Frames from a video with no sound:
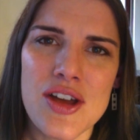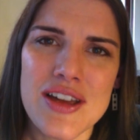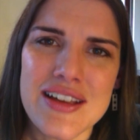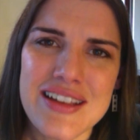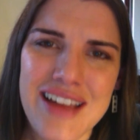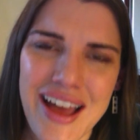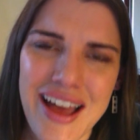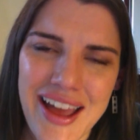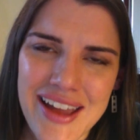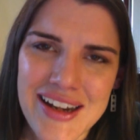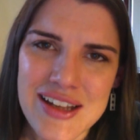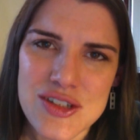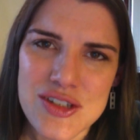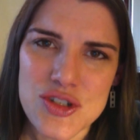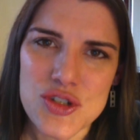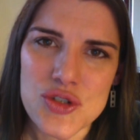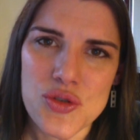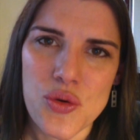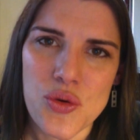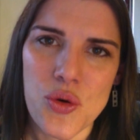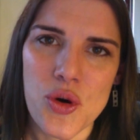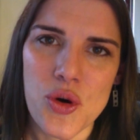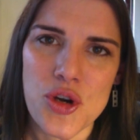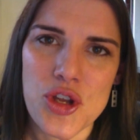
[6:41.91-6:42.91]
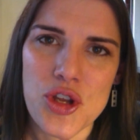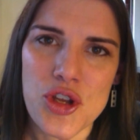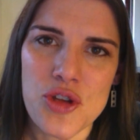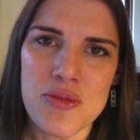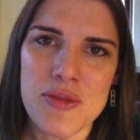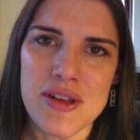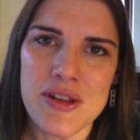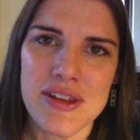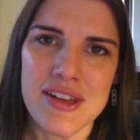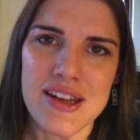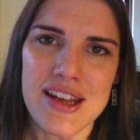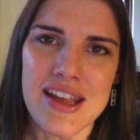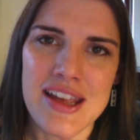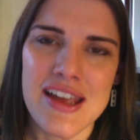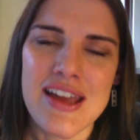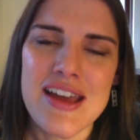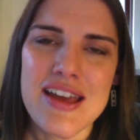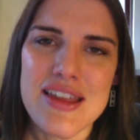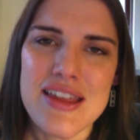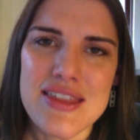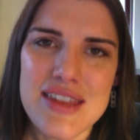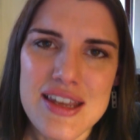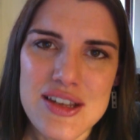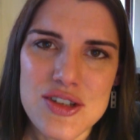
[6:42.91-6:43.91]
guidance toward humility
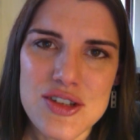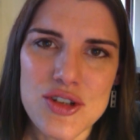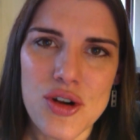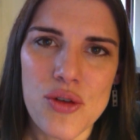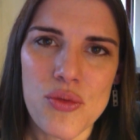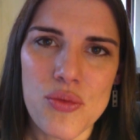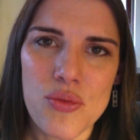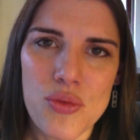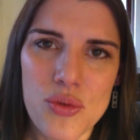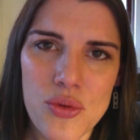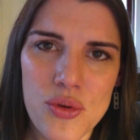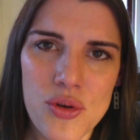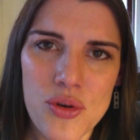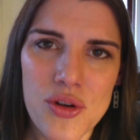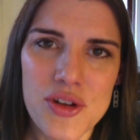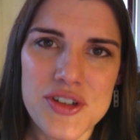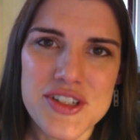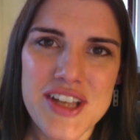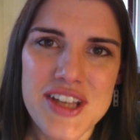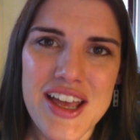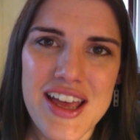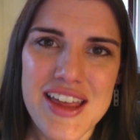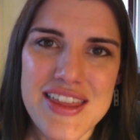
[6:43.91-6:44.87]
these are rules